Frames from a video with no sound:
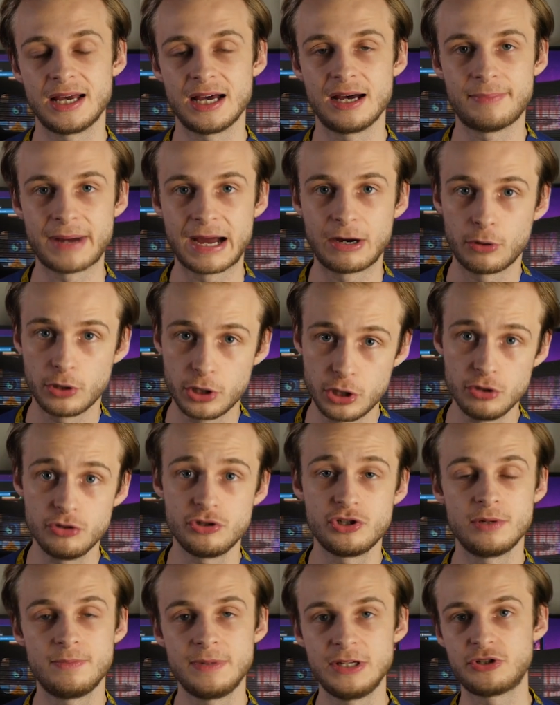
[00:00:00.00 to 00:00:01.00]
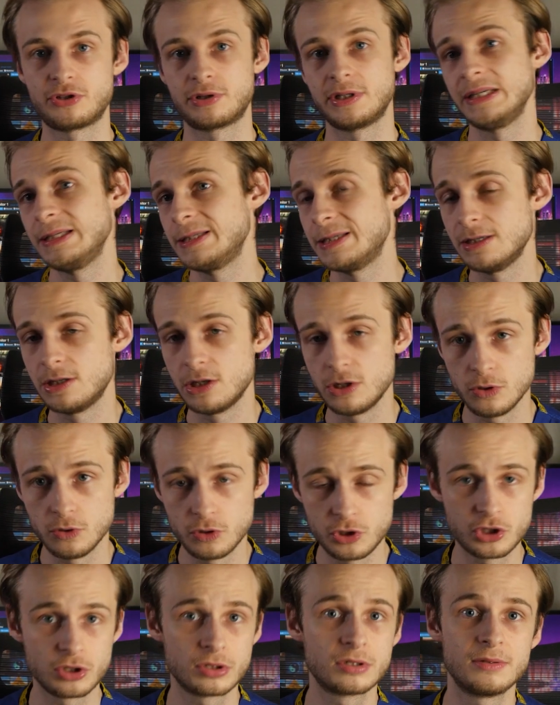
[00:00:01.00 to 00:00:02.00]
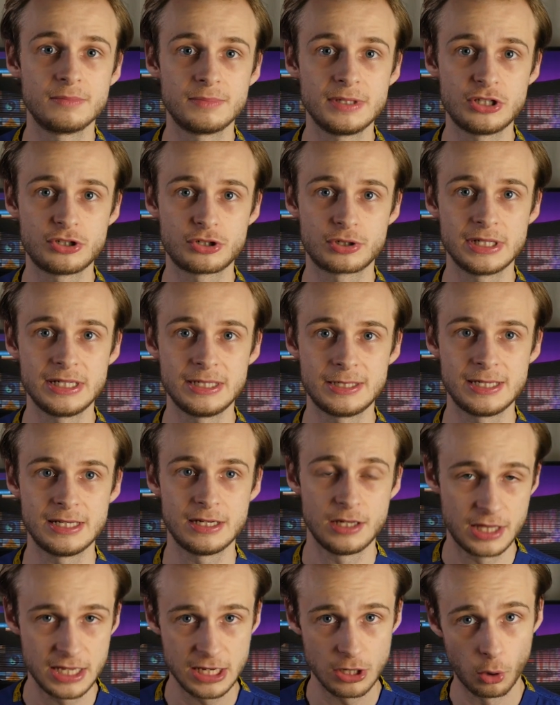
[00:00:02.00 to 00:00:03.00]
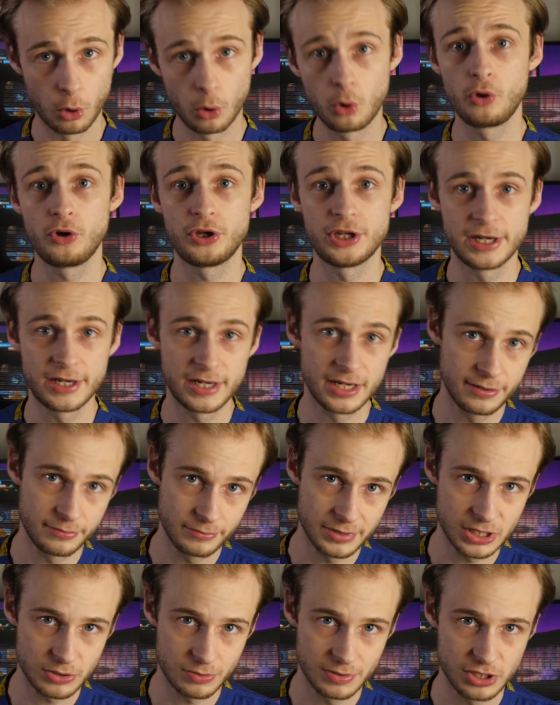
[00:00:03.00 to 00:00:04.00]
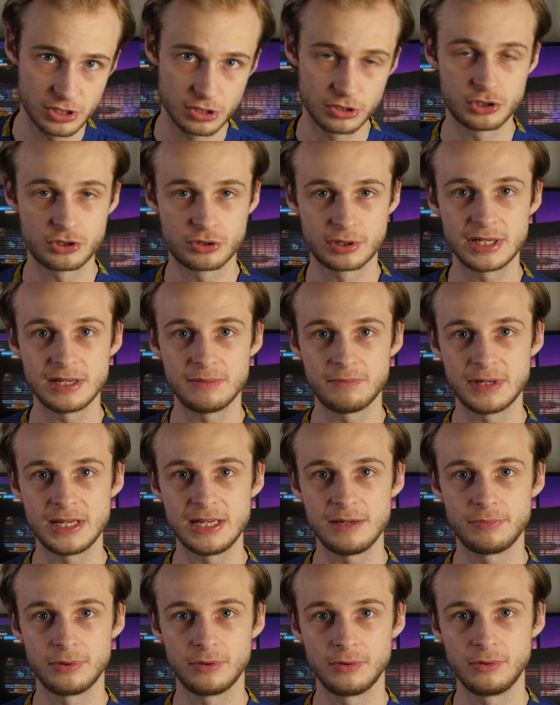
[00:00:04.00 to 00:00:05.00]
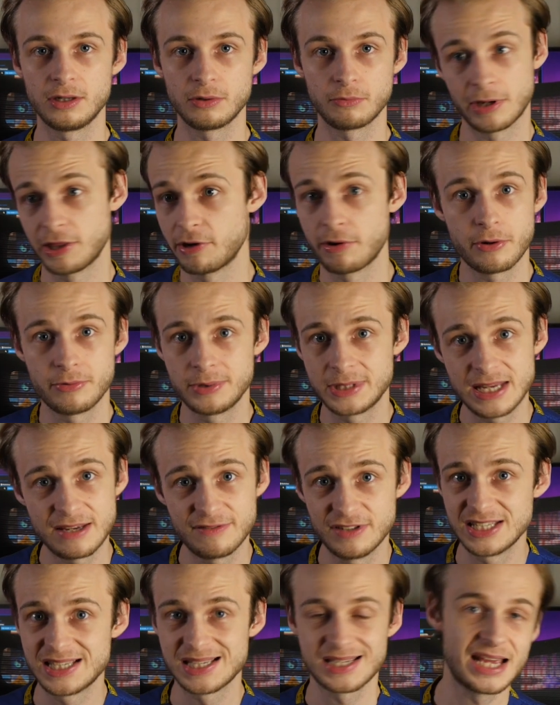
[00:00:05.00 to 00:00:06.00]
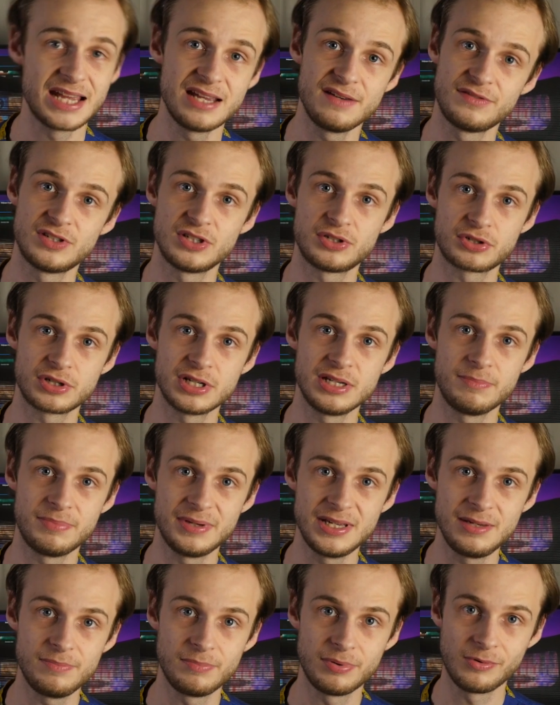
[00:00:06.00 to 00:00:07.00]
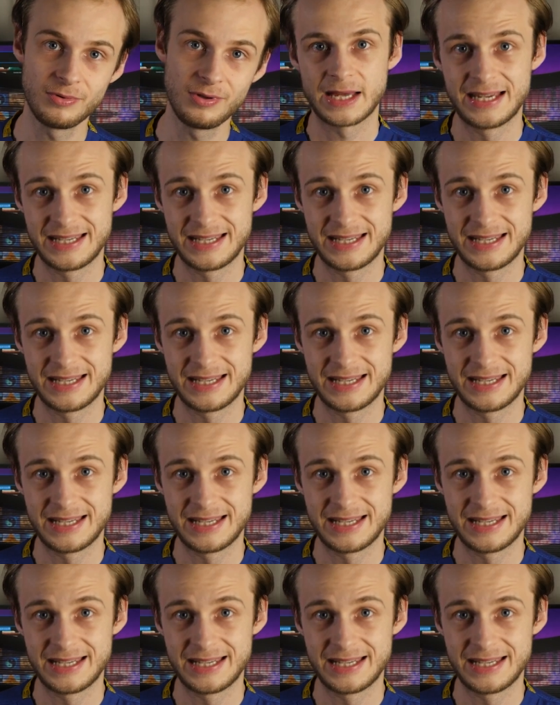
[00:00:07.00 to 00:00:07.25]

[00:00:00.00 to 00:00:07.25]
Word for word: about who should be treated, who shouldn't be treated, the order in which we should treat people, whether it was even safe to treat people.